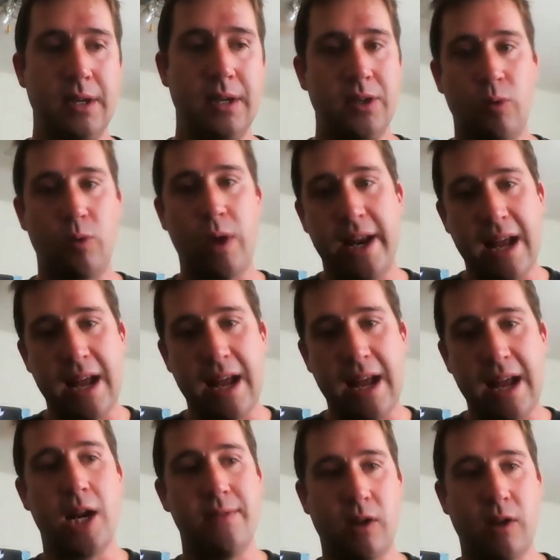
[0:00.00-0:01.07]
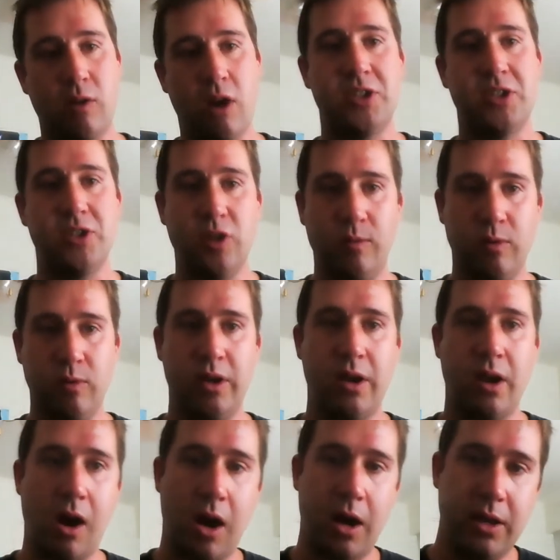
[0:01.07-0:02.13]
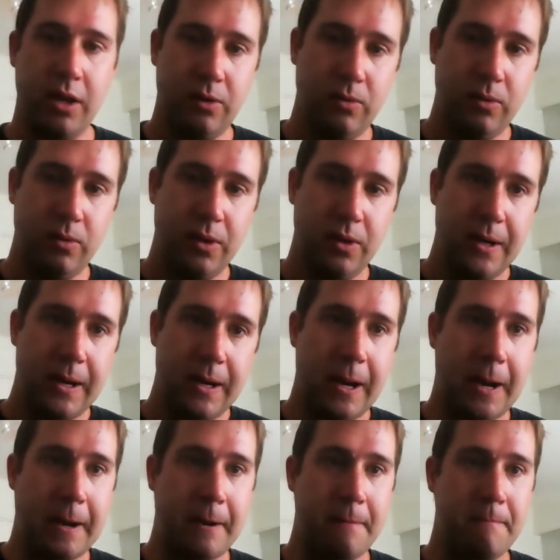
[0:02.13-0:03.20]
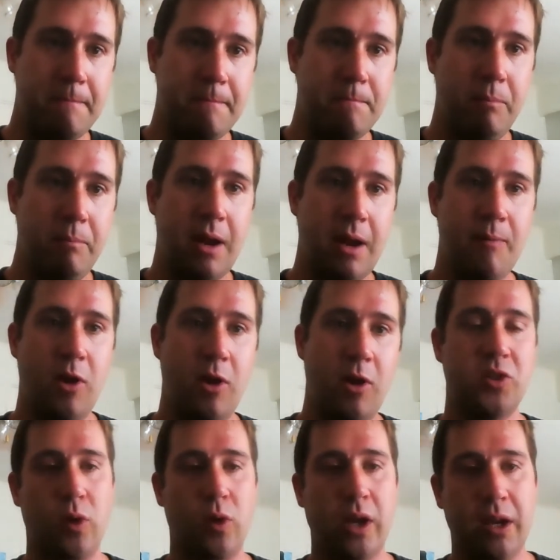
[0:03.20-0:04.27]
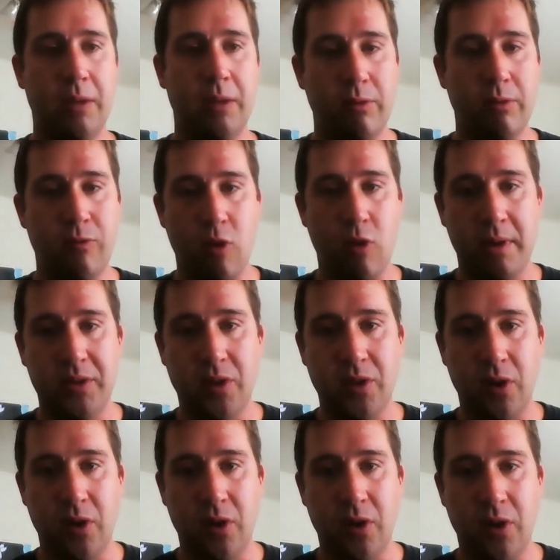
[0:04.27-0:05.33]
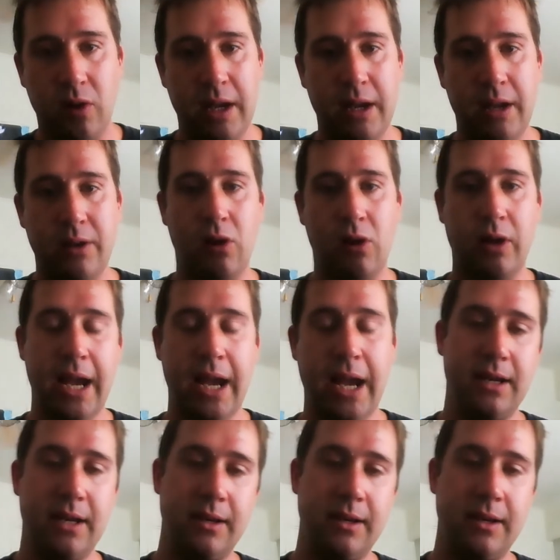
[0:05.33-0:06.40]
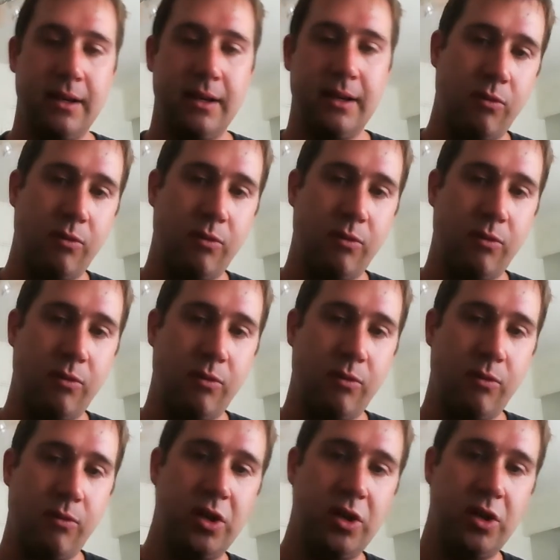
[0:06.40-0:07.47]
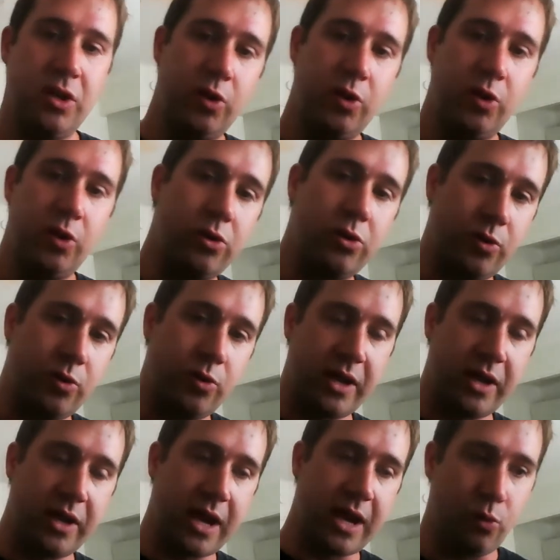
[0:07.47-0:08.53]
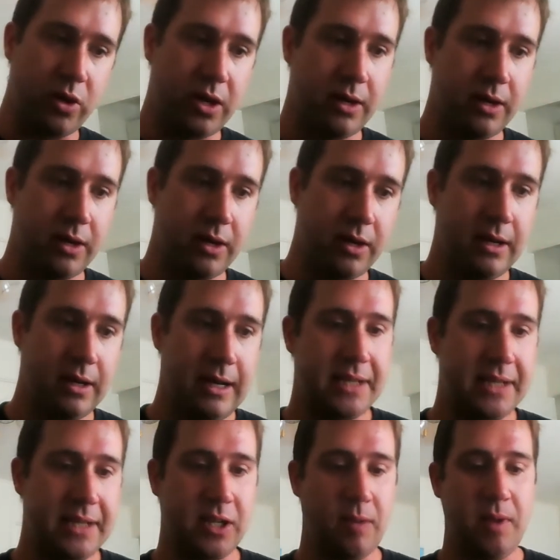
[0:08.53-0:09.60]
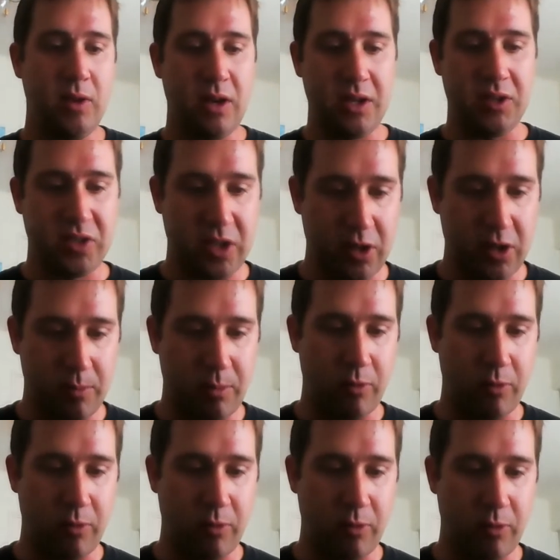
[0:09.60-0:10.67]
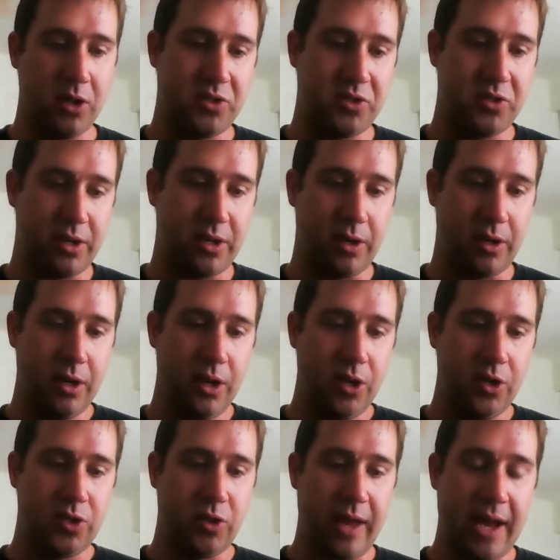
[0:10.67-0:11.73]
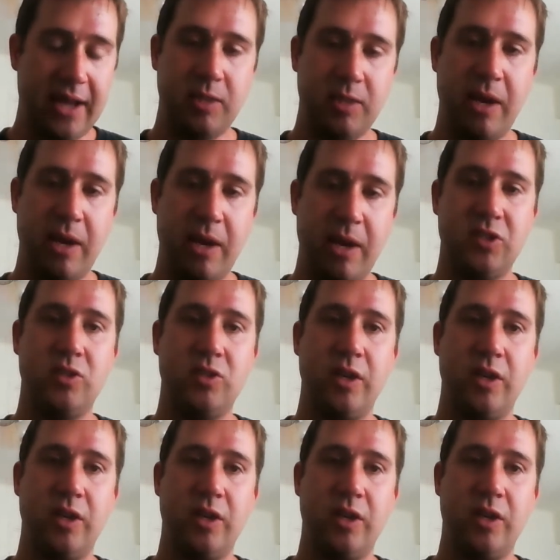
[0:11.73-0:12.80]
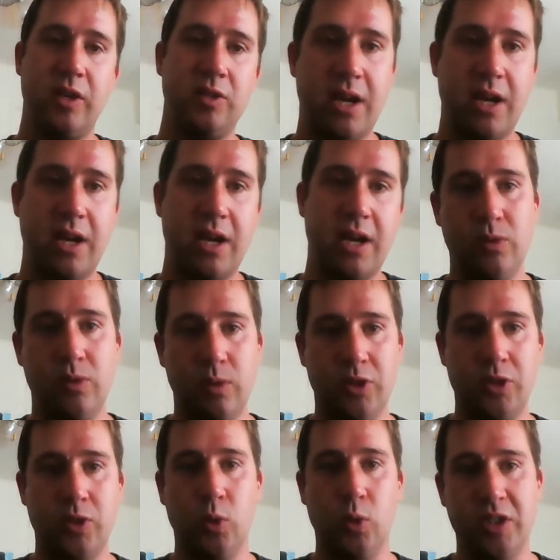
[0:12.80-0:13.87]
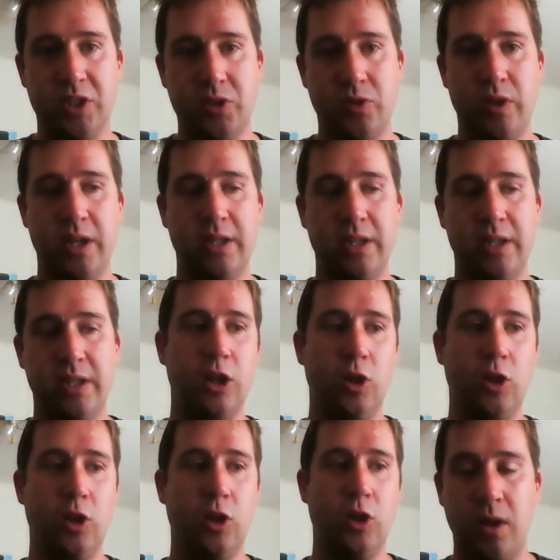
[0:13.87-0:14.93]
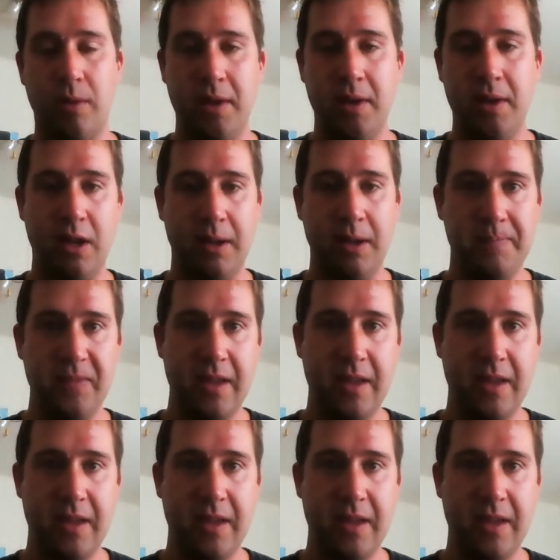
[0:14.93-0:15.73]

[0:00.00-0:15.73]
So right now, a lot of it crosses over into audio, but I'm also working in Performance Hall in Arcata, California, which is North California. It's a community center, performing arts center. So that space is more tied to a school district and a local community.